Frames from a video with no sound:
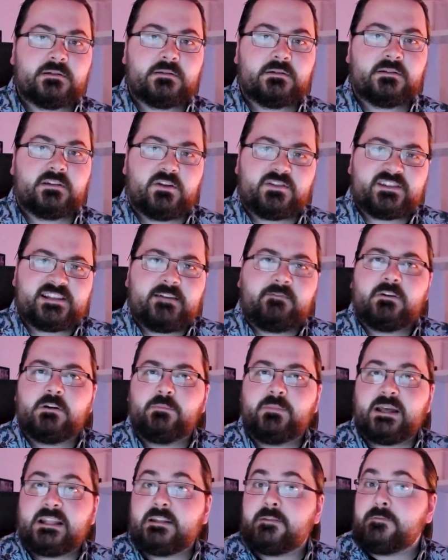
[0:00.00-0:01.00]
There are several
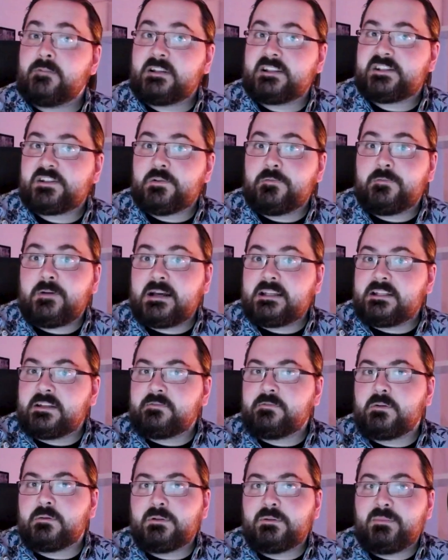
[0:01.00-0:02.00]
benefits to fighting
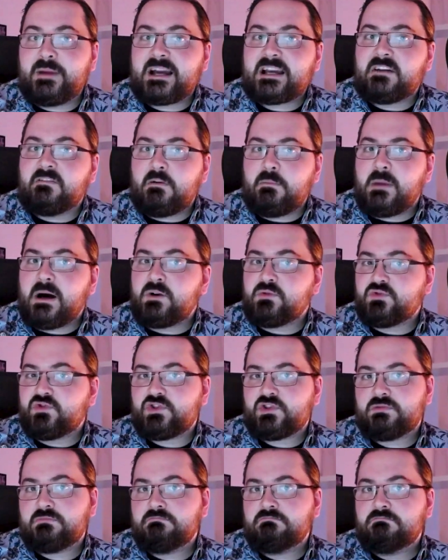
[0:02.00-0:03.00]
from the back of a
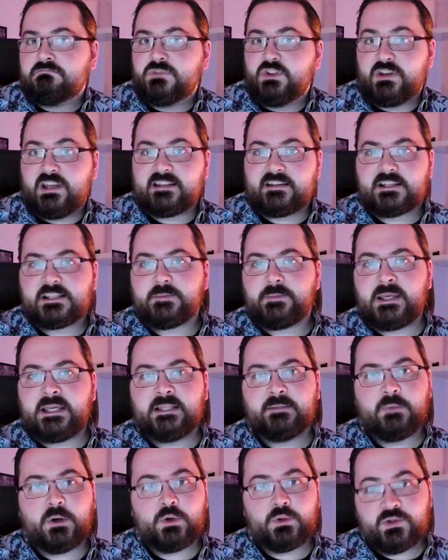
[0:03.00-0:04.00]
mount. You get a speed
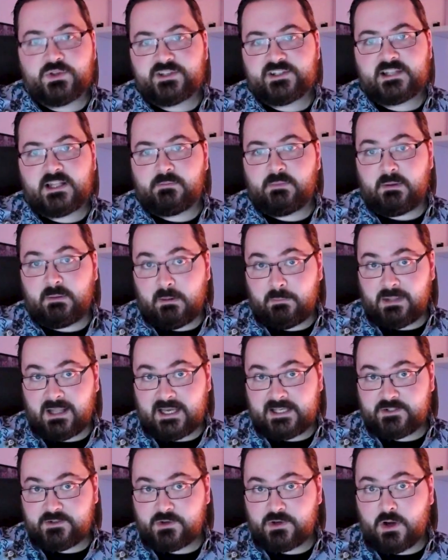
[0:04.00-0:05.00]
bonus that may be
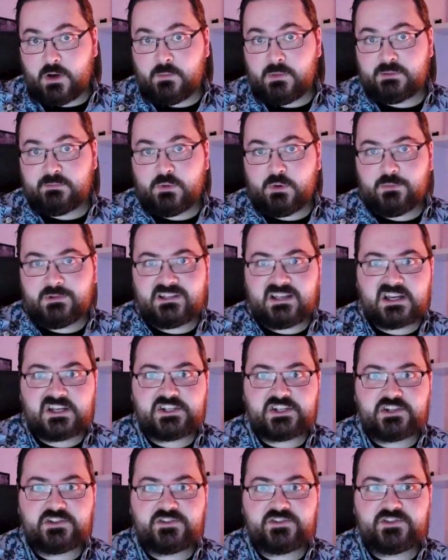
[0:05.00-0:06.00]
applied to your combat movement
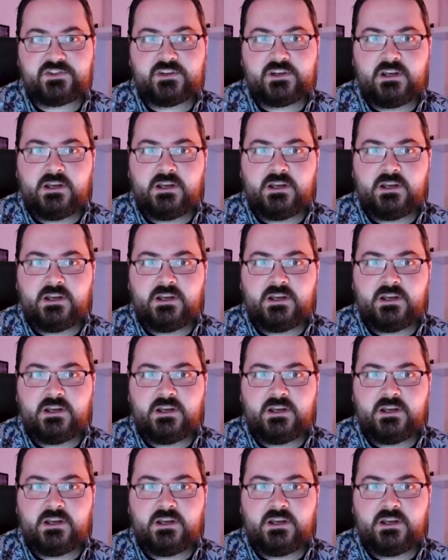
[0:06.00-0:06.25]
actions.